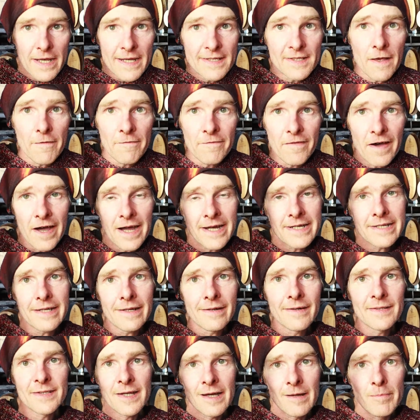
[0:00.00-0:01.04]
is a fine
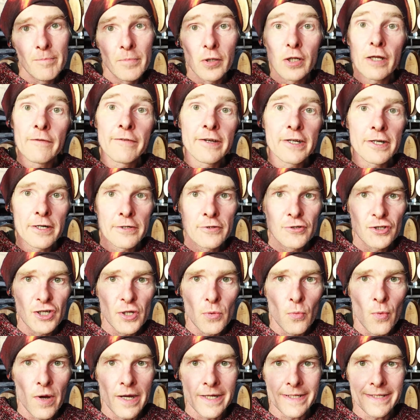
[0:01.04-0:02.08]
example of a country
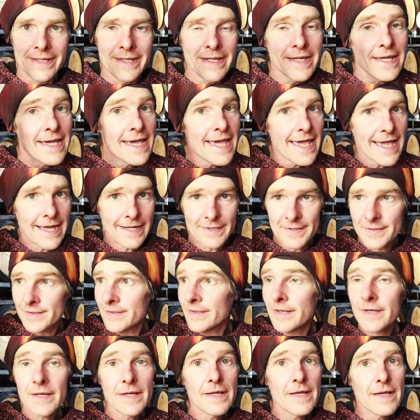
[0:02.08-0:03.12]
wine. It's
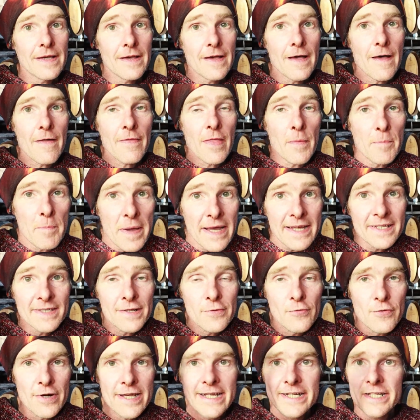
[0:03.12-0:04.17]
the base
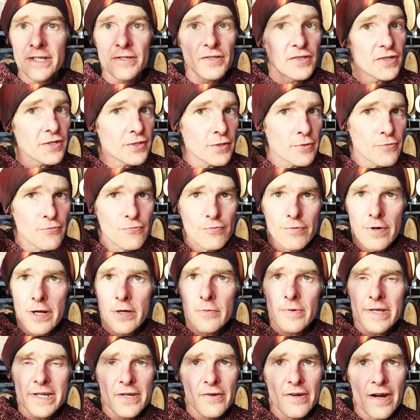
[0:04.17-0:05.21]
ingredient you
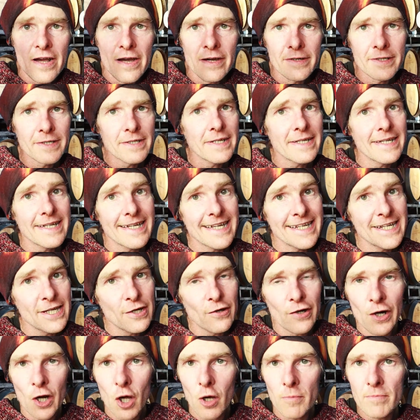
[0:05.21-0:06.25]
grow in your garden, in your
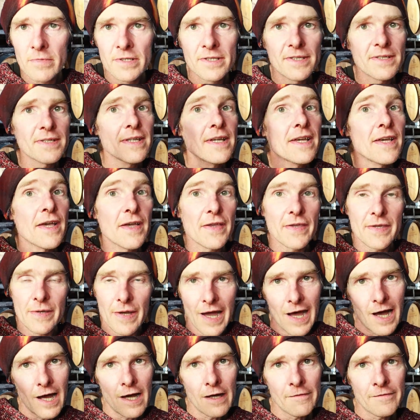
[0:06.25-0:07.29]
allotments, you
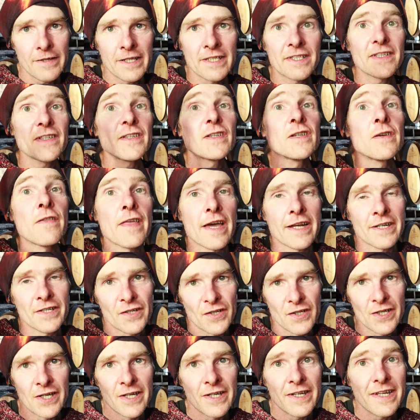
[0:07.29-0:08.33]
harvest, you then
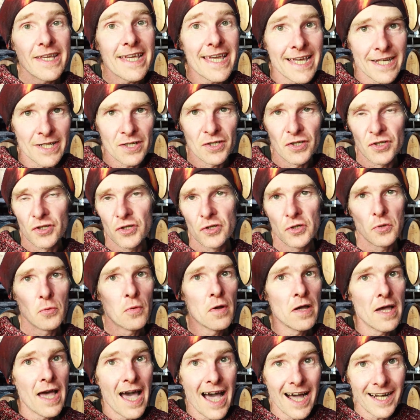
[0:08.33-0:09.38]
turn into
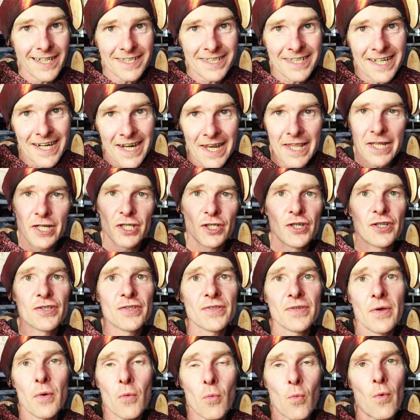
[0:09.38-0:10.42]
a
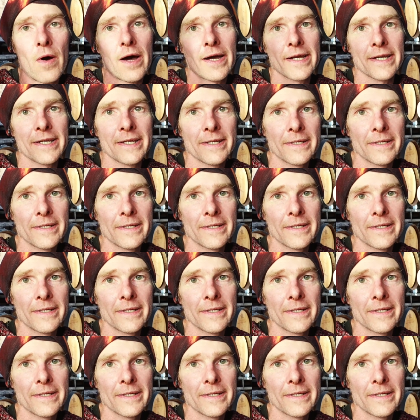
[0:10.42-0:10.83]
delicious wine.